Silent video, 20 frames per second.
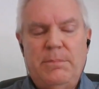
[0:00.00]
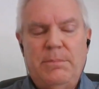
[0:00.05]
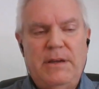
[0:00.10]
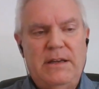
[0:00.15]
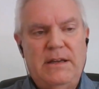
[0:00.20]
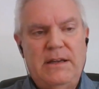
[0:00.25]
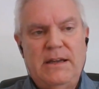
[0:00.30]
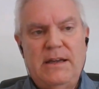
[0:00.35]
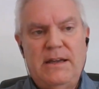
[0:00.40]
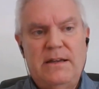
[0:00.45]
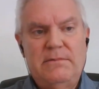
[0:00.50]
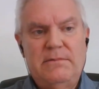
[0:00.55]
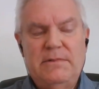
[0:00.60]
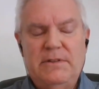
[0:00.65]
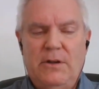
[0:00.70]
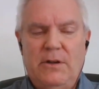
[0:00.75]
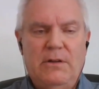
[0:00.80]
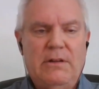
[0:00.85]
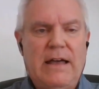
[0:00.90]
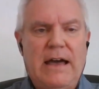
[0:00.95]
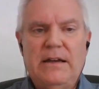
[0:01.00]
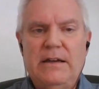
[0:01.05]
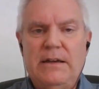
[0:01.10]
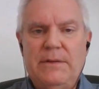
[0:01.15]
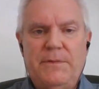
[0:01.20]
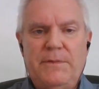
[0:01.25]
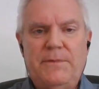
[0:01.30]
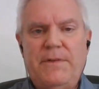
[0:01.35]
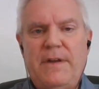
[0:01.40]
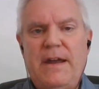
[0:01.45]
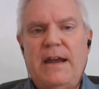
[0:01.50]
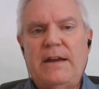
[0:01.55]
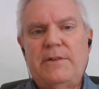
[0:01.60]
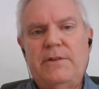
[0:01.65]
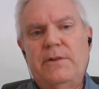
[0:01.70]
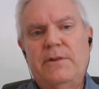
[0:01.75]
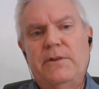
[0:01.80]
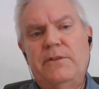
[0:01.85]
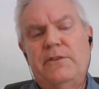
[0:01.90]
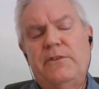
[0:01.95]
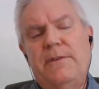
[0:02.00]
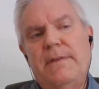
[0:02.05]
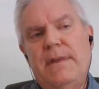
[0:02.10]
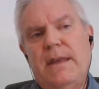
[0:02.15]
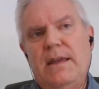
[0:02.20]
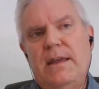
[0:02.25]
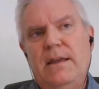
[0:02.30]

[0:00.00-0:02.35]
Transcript: depending on, you know, a lot of different factors.